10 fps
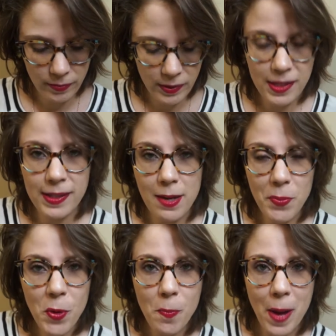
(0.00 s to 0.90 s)
The
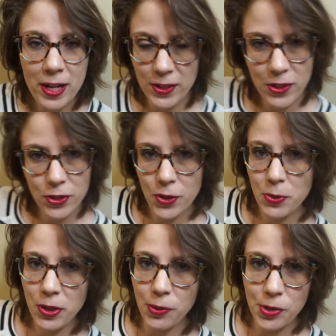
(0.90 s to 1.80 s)
sample bottles are so
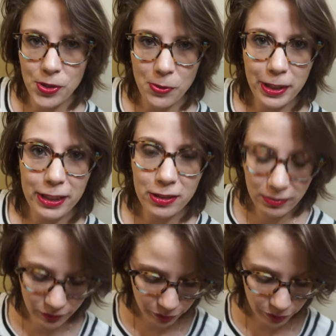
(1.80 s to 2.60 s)
cute. They're so little.